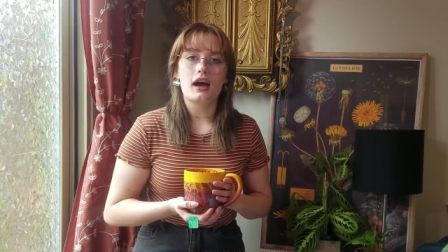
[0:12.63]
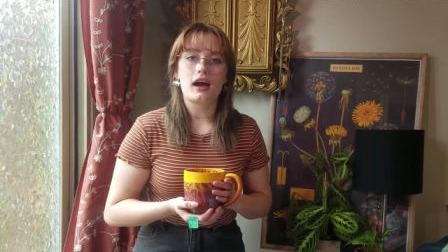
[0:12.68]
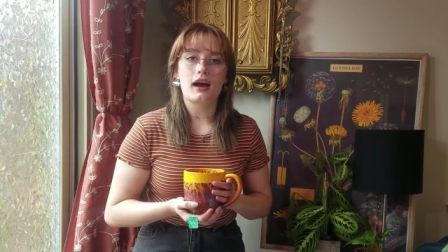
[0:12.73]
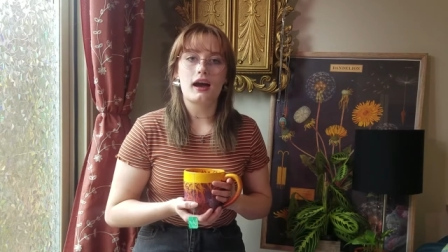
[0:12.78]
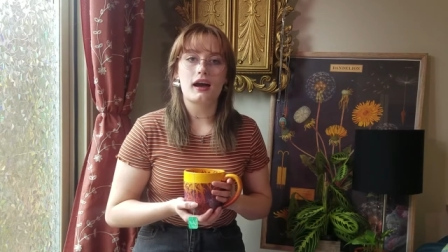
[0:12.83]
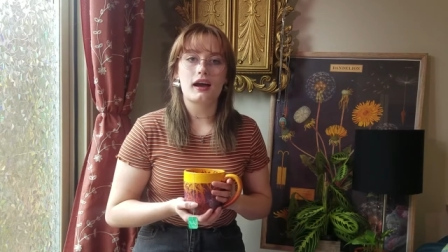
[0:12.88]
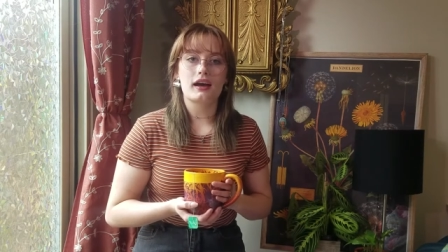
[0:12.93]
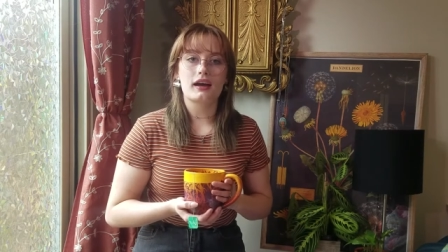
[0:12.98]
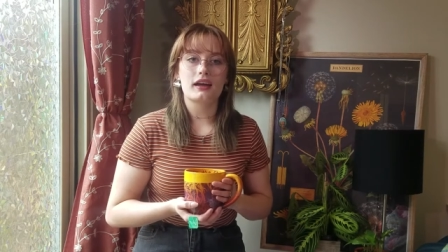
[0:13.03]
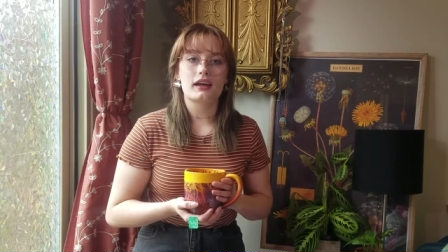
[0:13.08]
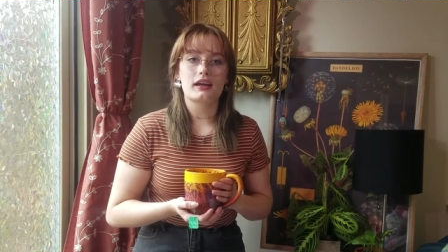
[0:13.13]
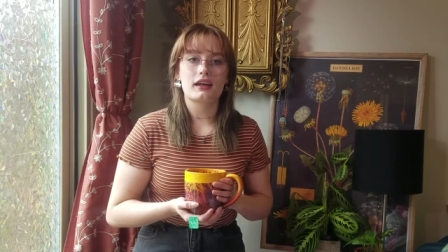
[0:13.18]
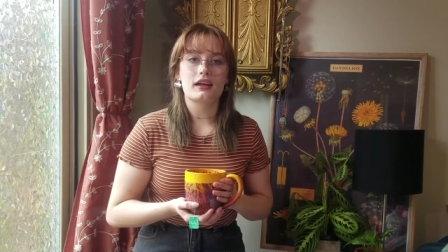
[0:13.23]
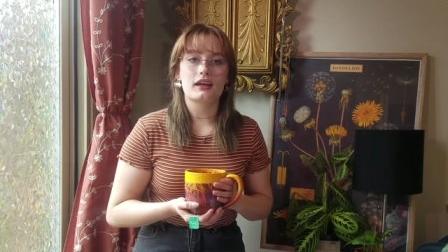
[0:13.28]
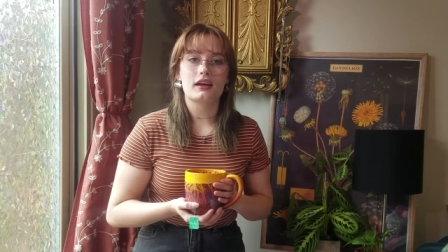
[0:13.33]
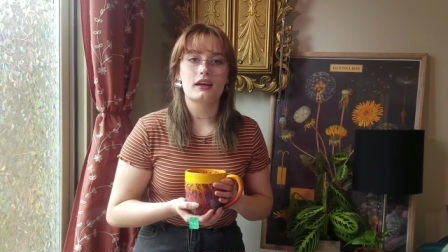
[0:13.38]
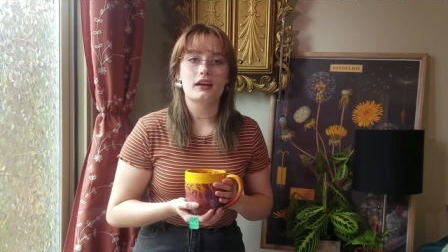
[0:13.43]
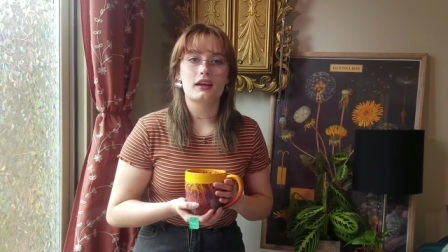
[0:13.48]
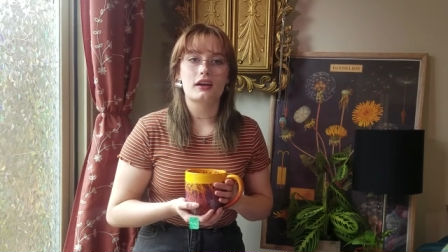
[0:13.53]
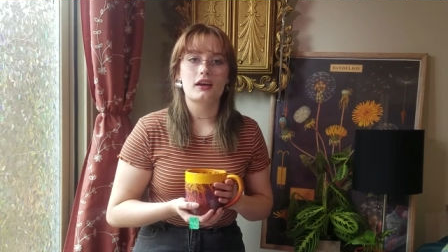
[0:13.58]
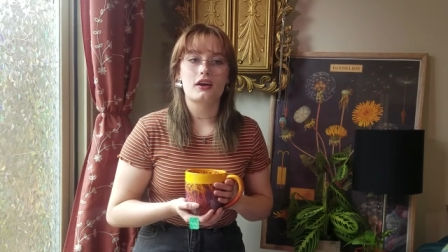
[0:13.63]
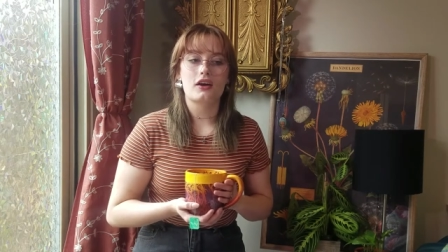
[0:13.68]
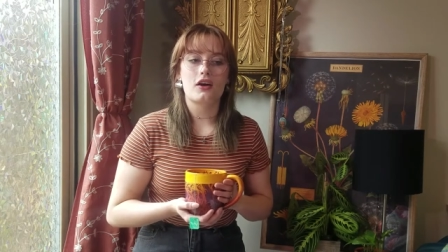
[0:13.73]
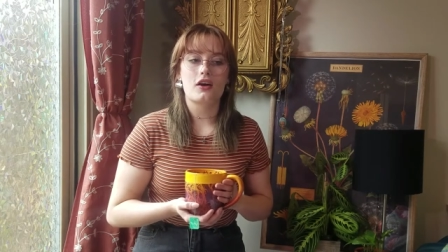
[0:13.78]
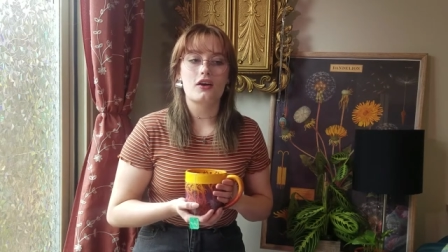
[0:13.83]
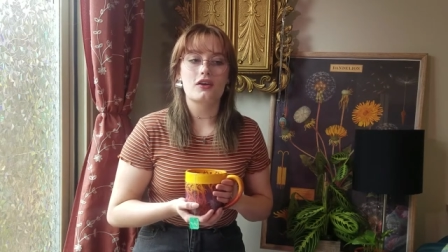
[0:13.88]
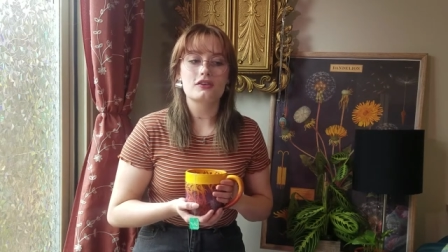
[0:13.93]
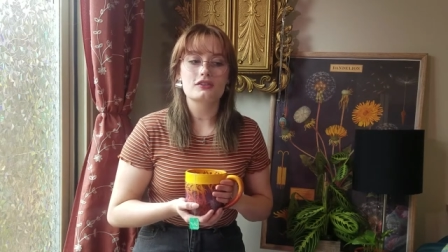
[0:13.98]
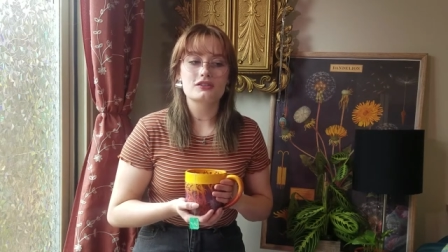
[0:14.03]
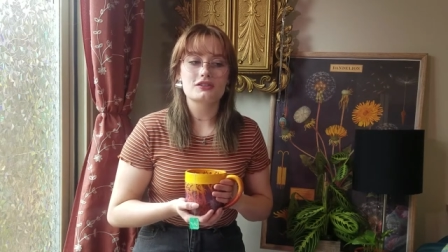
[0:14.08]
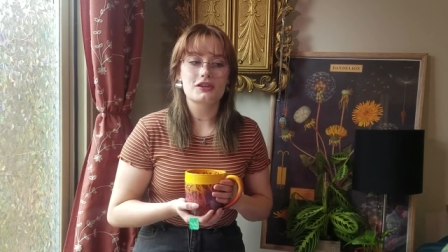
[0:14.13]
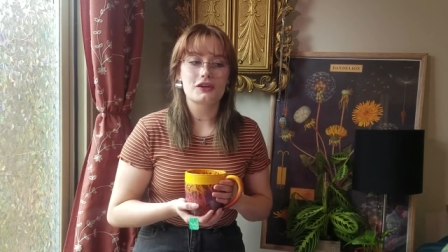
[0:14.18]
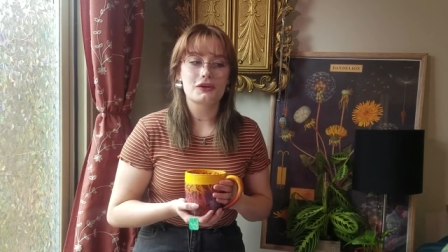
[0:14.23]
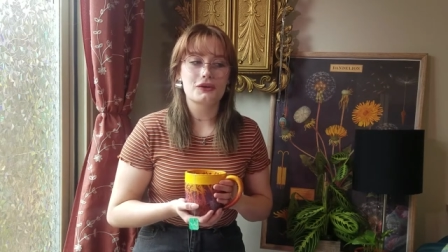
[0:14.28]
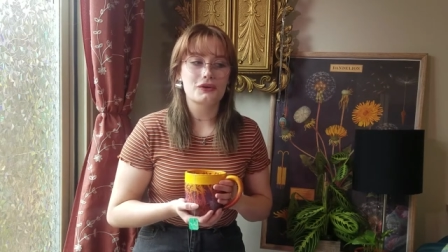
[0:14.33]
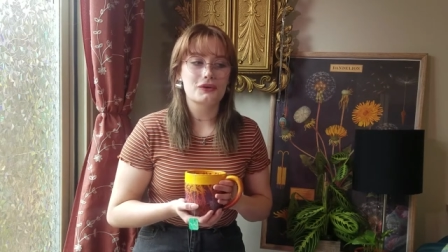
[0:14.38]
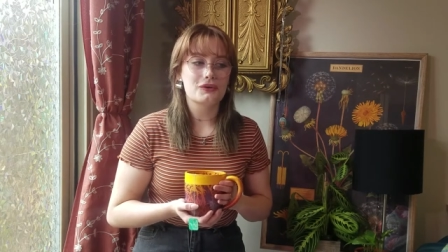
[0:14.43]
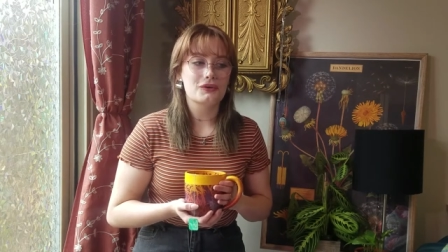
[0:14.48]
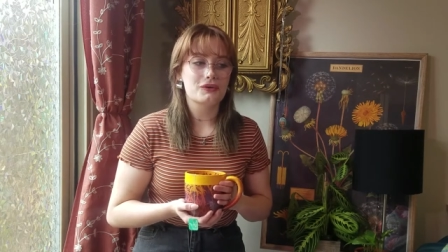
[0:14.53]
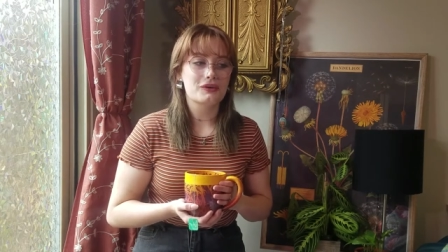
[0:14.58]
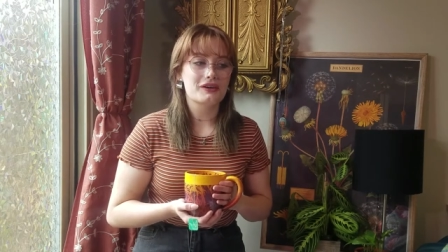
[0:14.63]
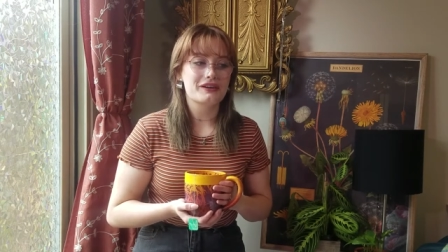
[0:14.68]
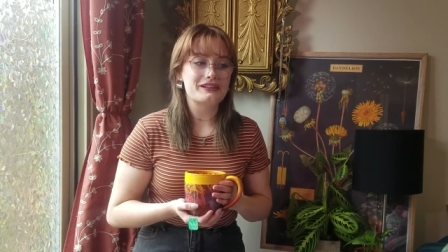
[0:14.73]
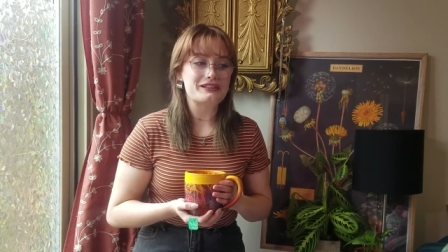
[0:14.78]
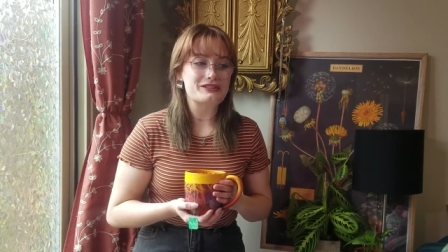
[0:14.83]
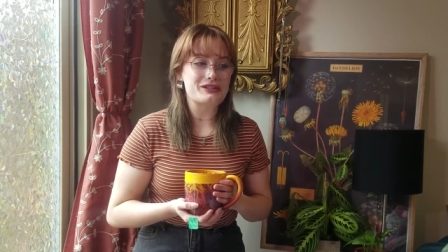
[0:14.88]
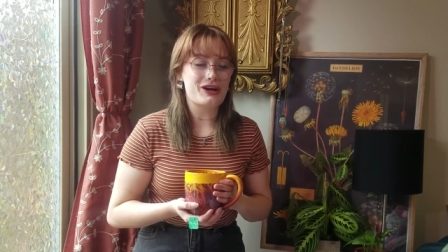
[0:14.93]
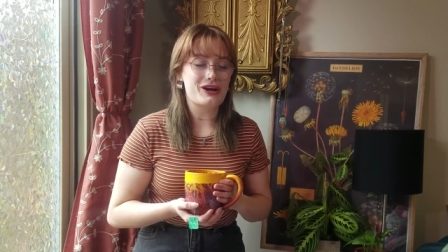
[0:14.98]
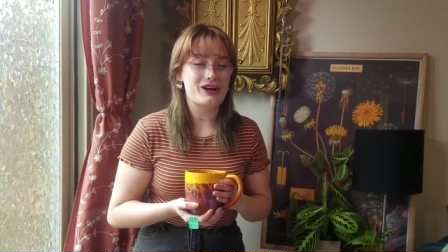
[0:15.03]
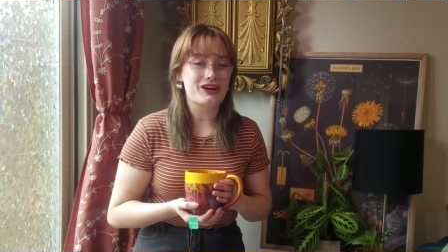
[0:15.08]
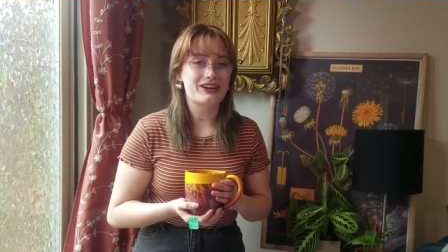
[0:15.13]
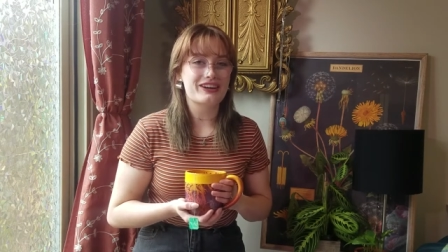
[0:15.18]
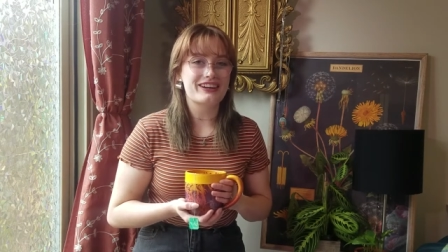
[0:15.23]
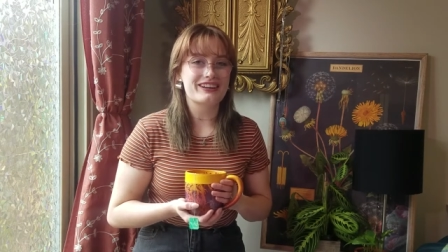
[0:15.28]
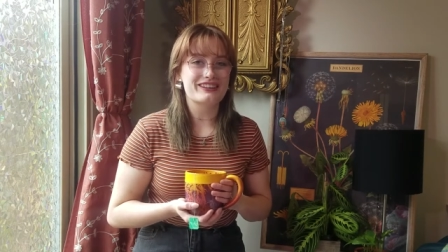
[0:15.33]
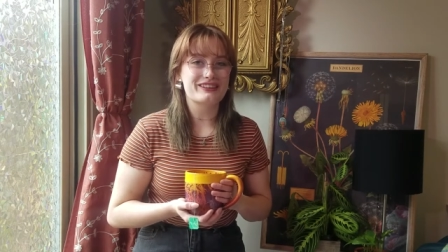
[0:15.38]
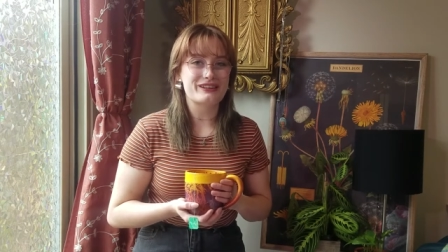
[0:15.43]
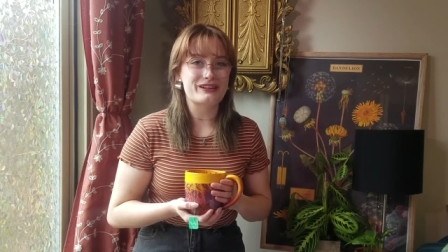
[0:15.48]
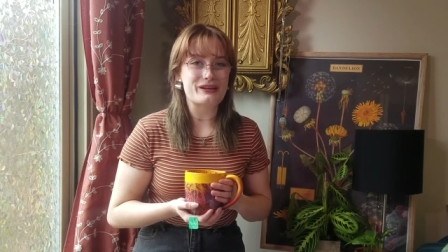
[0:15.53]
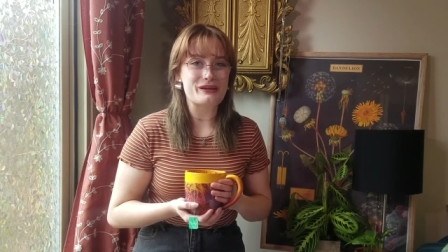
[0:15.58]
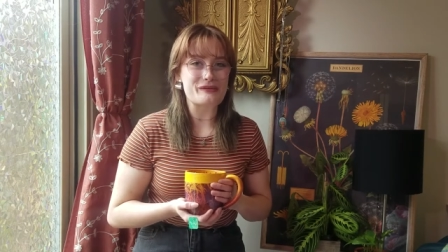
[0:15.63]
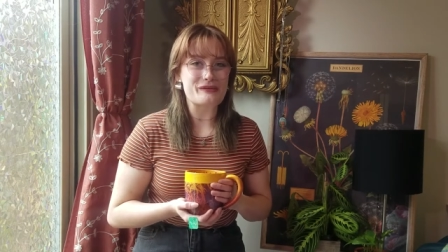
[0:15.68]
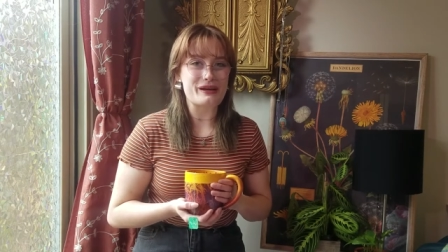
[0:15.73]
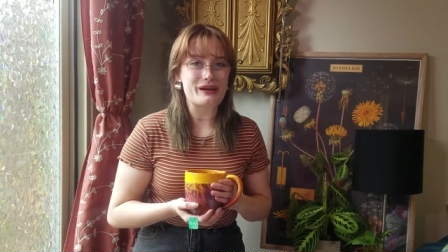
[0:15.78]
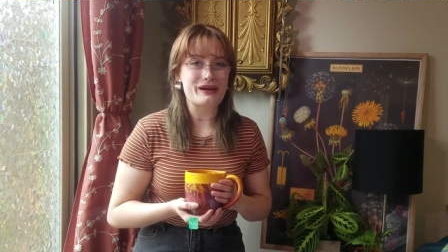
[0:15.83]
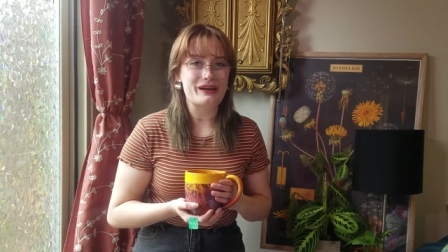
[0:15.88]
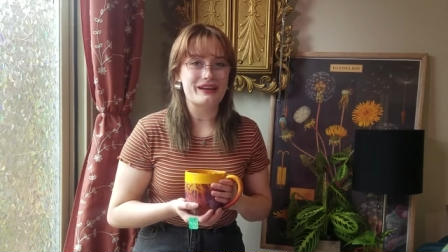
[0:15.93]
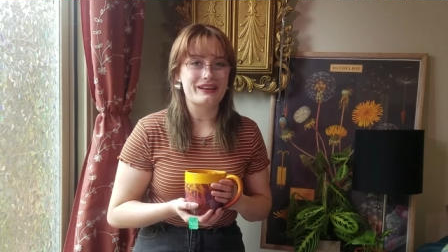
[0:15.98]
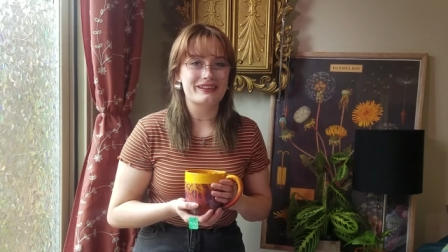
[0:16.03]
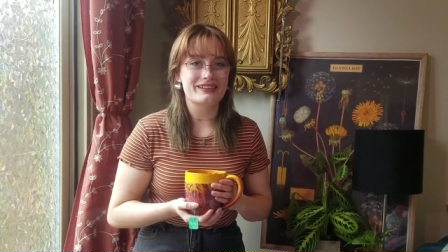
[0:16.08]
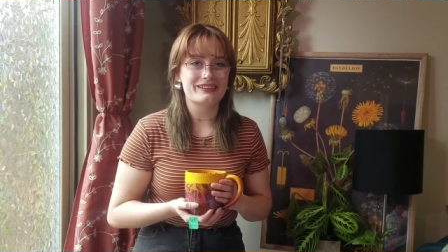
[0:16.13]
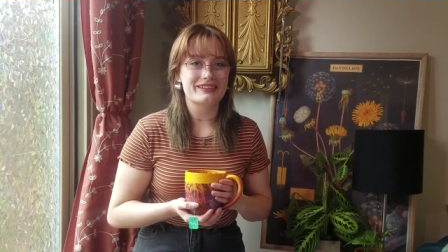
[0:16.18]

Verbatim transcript: I also talk a little bit